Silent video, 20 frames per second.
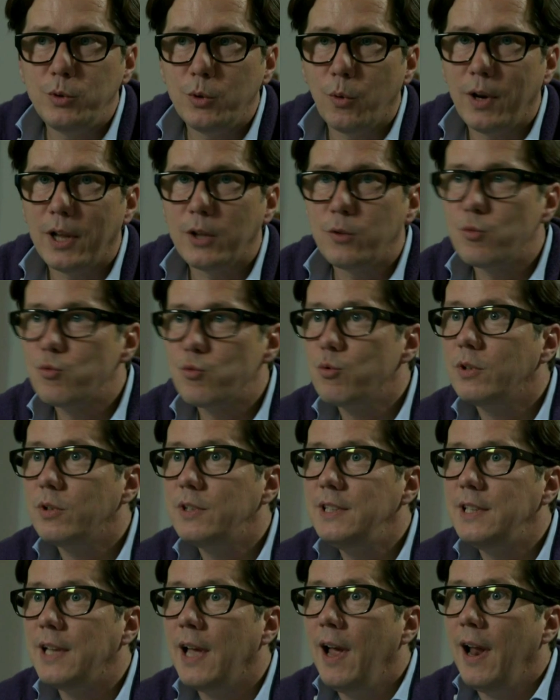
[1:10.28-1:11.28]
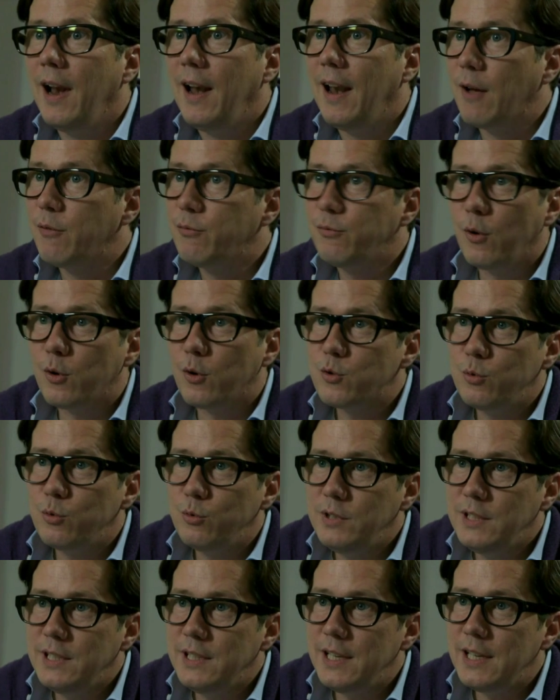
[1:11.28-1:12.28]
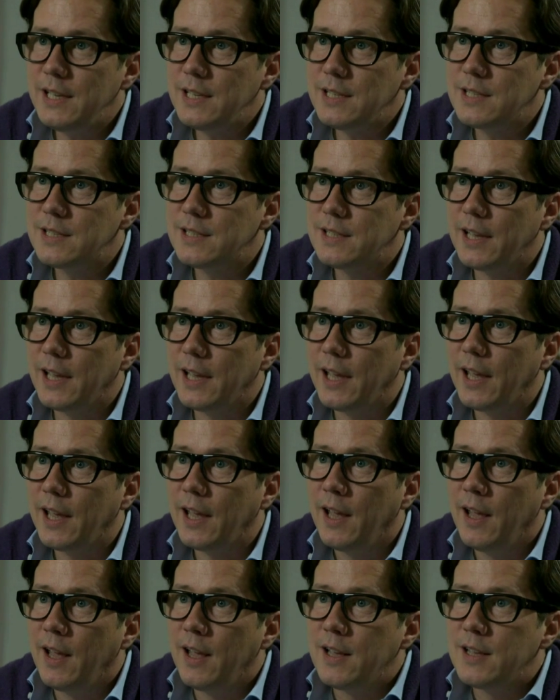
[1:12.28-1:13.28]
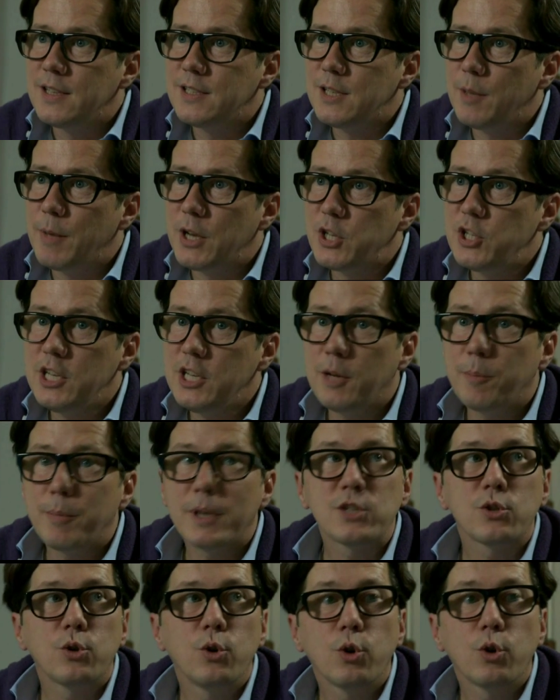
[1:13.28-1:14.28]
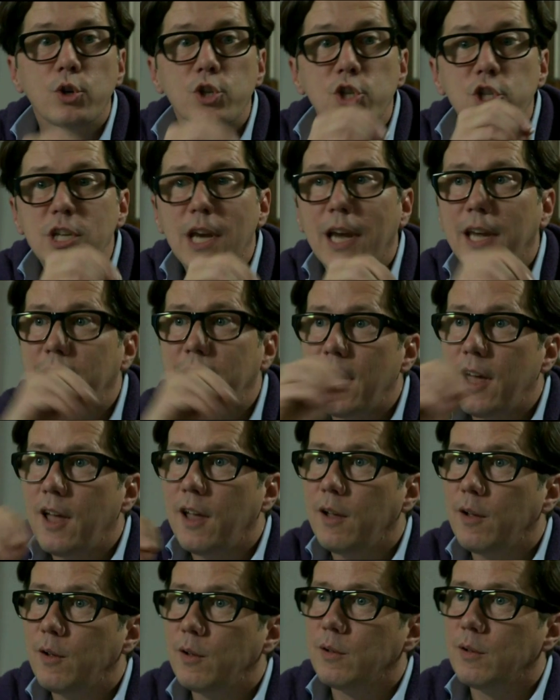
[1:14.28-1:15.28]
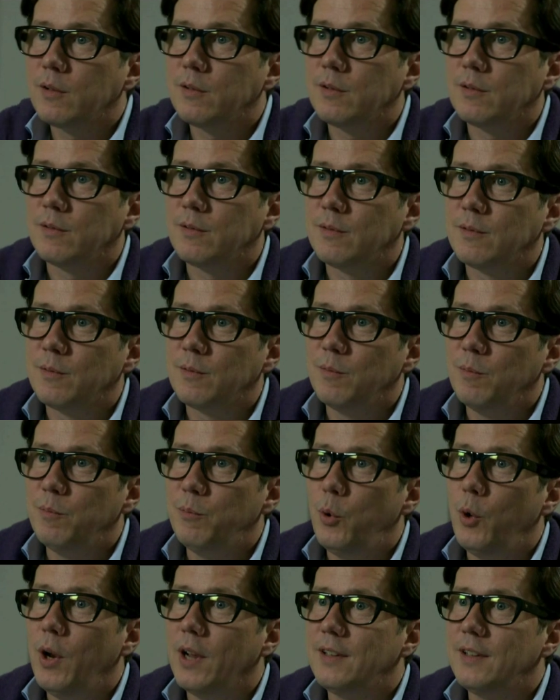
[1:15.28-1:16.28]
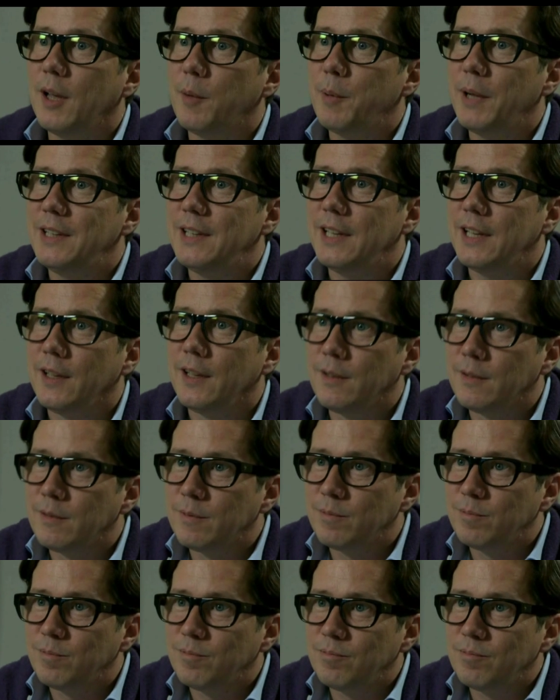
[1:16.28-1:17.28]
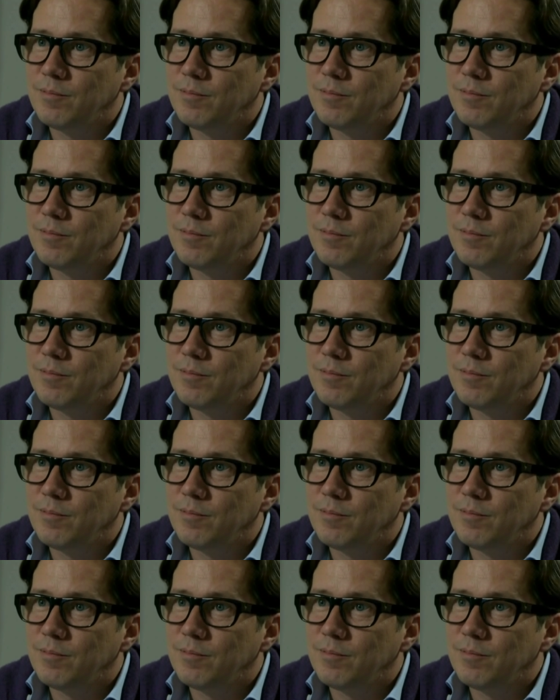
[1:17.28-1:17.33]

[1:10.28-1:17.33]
the designs or the products, but the ideas that count. We've always said that. It's magic because each person can